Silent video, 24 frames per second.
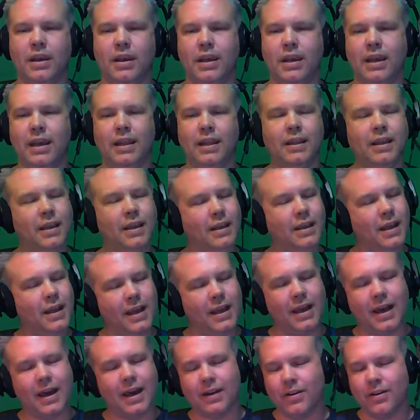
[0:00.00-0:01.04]
And
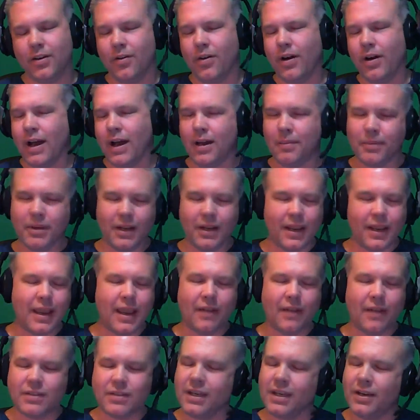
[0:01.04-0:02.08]
I don't know. I'm going to
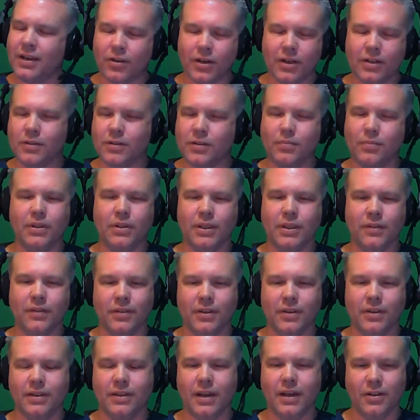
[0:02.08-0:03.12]
have to hear it to believe
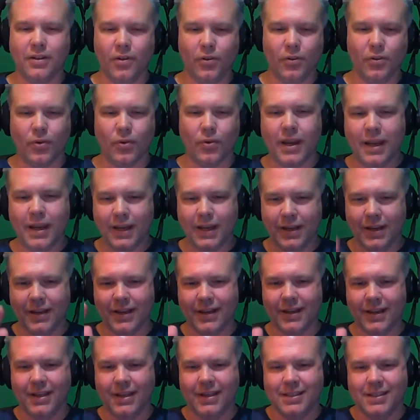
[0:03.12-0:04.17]
it. And I know Greg
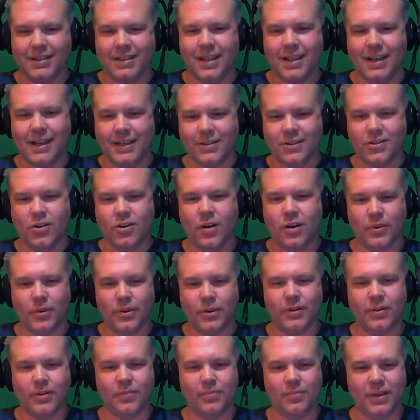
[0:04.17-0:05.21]
is like
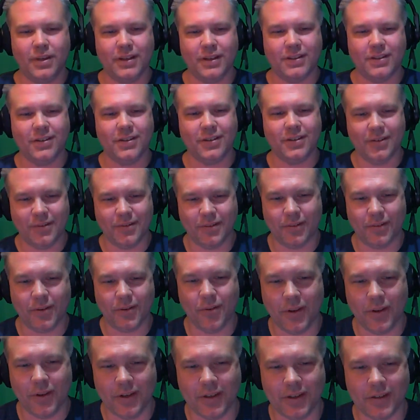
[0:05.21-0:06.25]
chomping at the bit to
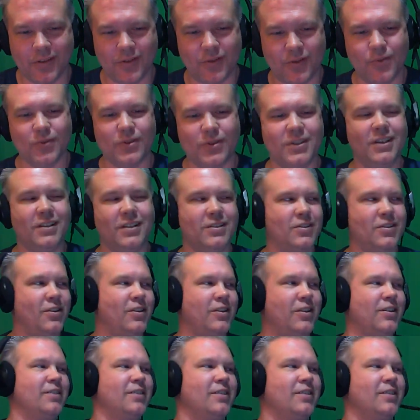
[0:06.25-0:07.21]
throw in his 2 cents on it.